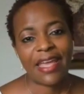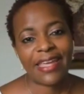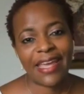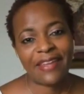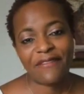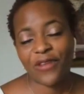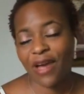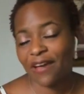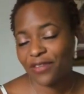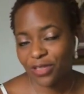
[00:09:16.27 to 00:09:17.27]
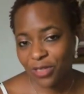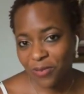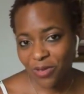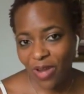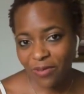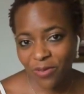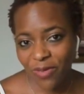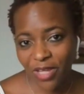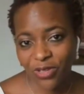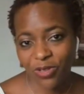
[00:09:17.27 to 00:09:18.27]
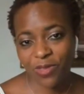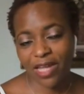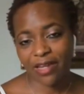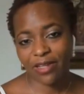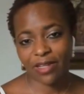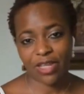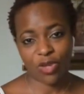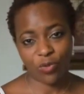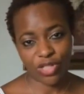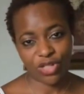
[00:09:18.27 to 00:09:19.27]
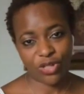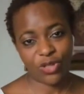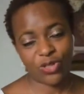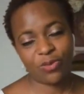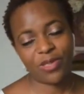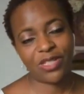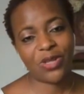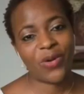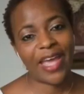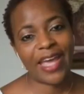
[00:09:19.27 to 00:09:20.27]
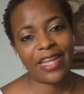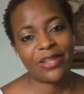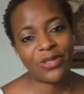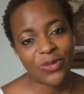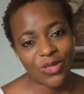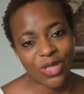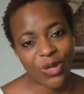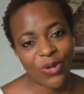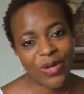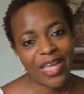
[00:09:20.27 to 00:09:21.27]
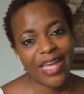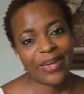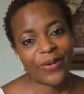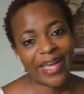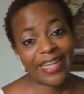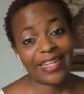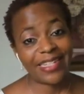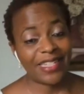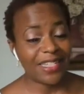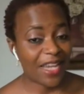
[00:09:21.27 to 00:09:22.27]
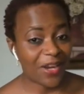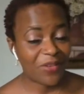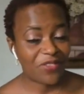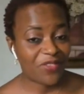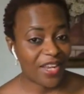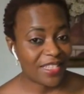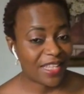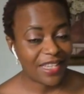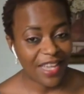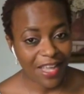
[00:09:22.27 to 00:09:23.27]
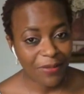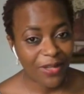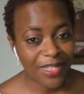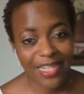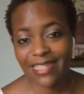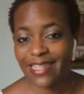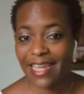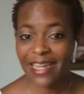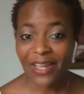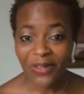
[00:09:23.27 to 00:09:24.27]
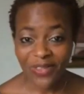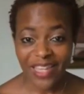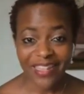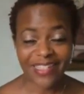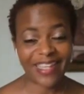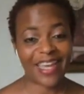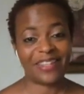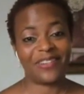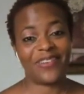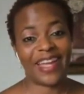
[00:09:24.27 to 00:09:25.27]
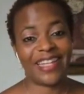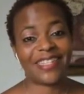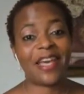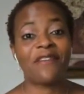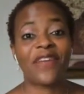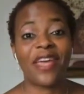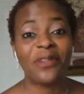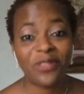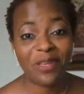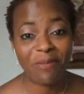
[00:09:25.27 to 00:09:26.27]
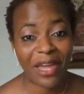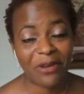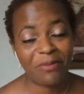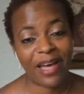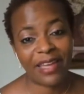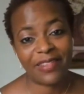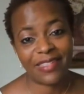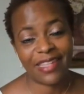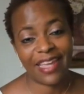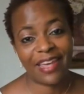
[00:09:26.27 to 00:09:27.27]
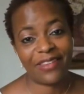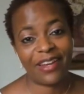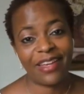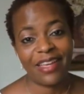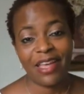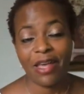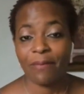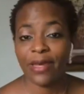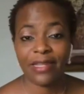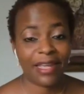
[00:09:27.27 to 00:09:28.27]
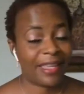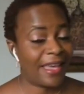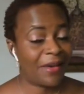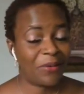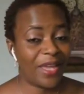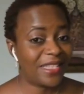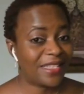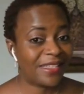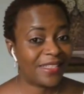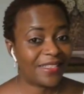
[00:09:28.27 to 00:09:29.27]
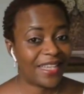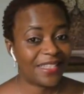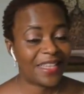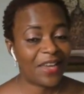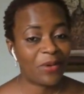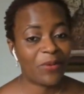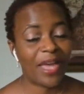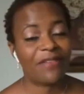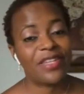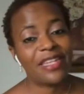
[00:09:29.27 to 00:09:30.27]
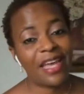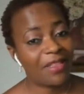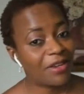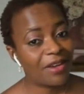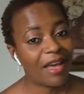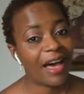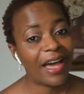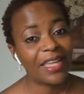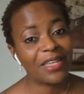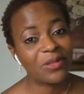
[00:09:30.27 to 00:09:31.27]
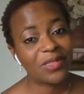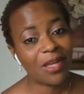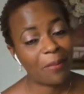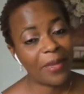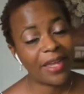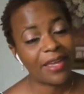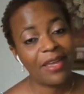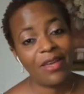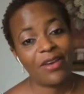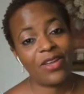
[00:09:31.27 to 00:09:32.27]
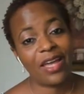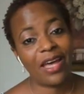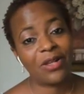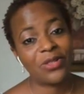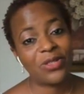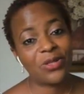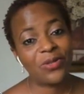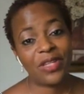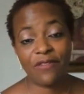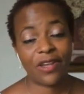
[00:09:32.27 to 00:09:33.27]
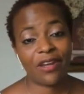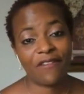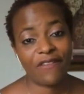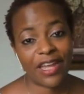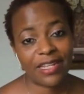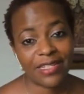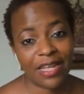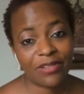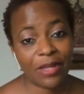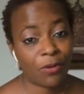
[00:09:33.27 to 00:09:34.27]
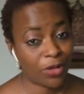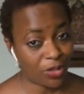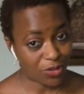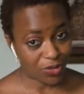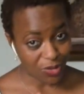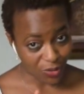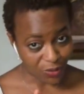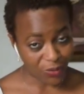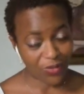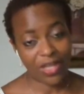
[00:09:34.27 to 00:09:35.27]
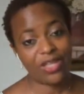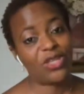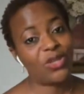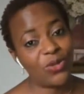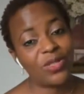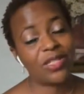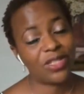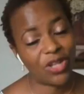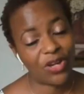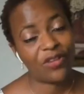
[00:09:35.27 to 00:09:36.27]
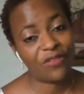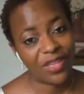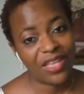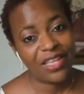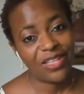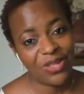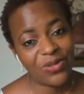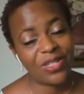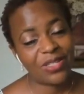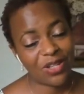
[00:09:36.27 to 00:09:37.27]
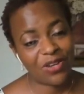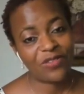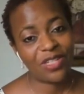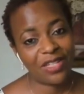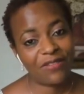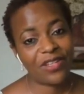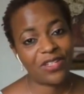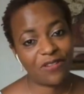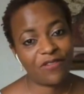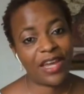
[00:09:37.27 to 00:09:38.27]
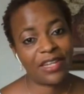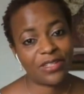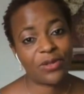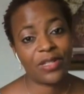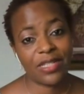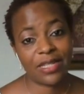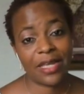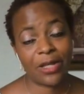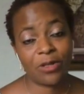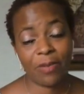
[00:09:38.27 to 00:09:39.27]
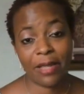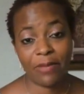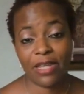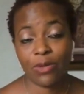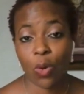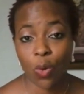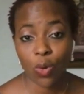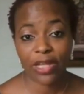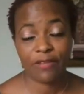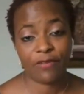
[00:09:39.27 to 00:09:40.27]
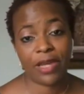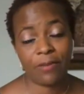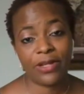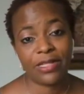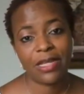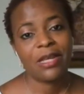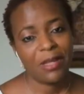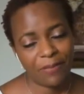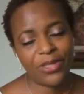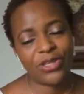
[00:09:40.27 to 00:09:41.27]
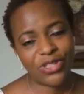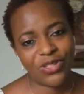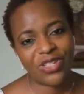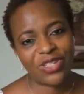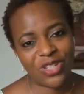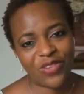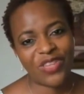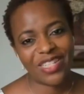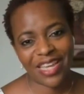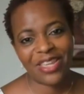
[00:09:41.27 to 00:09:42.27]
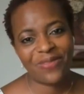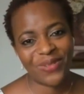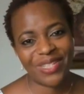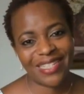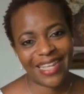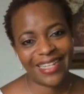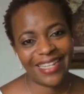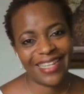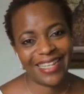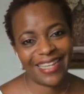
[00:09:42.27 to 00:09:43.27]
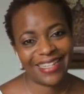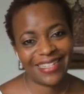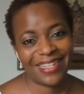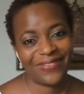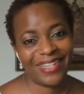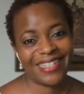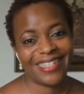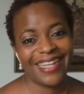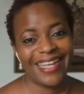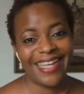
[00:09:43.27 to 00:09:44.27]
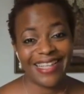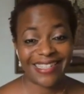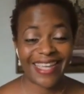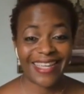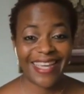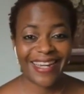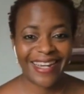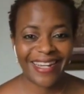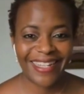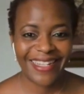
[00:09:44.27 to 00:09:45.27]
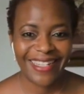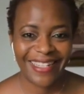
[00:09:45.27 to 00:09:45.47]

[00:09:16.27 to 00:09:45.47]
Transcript: Again, if you have not subscribed to my YouTube channel and you're watching on YouTube, please go ahead and do so. Go ahead and share with friends and neighbors. Let's get healthier together, right? Let's have healthy microbiomes together. But I can't wait until next time when we have another high yield topic on how to live at our finest health. I want you to know that you deserve you deserve to live at your finest holistic health by being whole and vibrant because you deserve it and you most certainly can achieve it. Take care.